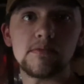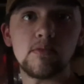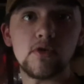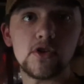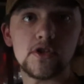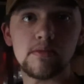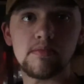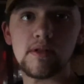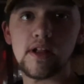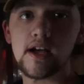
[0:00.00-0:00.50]

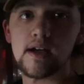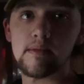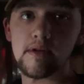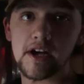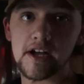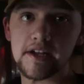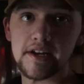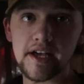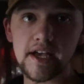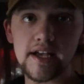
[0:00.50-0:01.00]
multiply
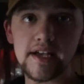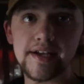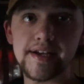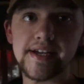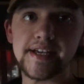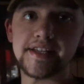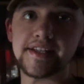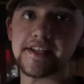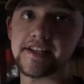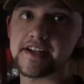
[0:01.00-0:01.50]
by an
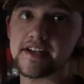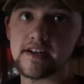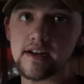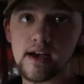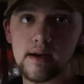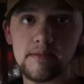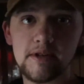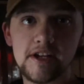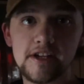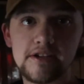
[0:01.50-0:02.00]
a in the
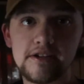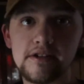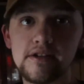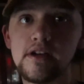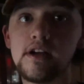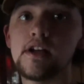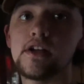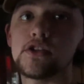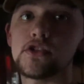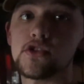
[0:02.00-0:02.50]

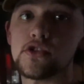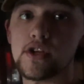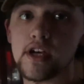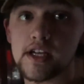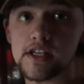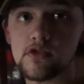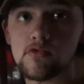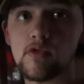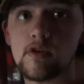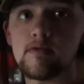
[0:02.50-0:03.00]
denominator, so
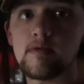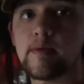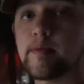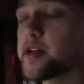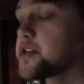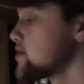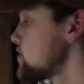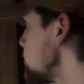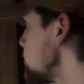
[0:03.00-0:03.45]
that's what we must